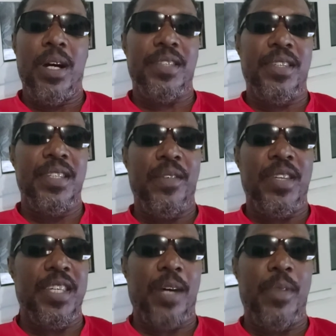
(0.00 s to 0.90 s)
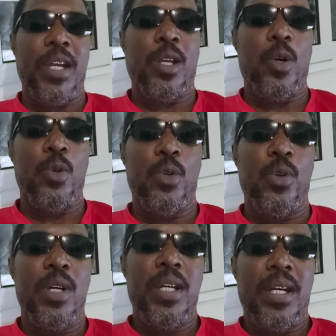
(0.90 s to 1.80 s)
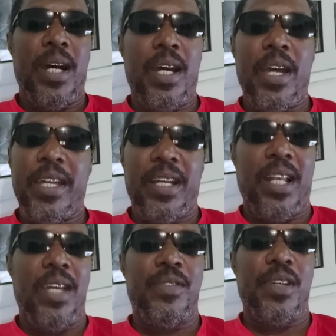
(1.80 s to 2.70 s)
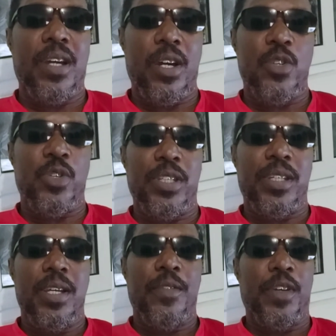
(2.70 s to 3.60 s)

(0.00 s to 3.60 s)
masters never set up their colonial enclaves and countries